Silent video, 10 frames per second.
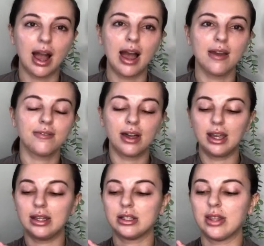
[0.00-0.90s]
I
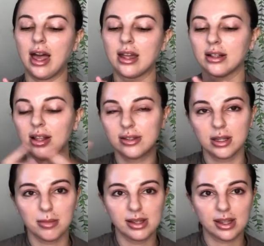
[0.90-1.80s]
find that
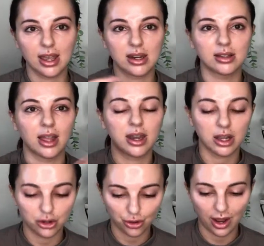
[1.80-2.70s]
cleansing my skin and letting
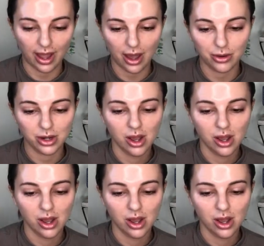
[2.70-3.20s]
it dry out